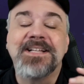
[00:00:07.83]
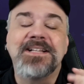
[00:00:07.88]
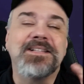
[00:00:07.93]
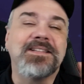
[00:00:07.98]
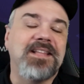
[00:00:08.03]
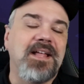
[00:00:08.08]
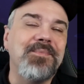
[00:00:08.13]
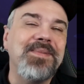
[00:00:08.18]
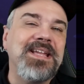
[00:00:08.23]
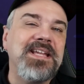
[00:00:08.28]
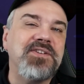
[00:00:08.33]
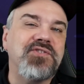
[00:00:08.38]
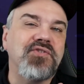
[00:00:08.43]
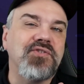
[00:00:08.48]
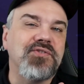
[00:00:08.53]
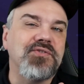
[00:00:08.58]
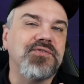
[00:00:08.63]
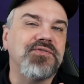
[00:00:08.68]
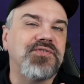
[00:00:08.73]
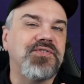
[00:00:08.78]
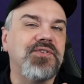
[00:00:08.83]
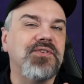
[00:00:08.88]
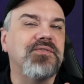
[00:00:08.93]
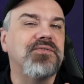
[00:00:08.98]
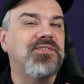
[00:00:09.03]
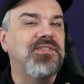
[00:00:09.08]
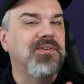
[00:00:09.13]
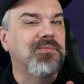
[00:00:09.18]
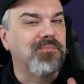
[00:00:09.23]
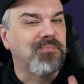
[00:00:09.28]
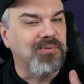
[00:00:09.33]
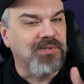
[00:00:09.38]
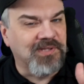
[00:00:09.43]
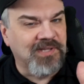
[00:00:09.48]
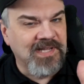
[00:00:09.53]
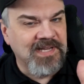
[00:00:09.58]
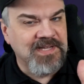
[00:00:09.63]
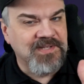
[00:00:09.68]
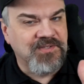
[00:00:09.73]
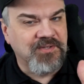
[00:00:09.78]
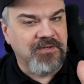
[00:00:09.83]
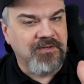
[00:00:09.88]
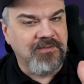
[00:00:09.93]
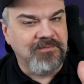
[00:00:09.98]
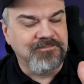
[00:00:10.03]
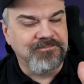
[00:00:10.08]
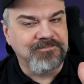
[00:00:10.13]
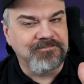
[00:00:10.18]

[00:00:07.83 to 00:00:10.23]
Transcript: Let me introduce you to Blazor.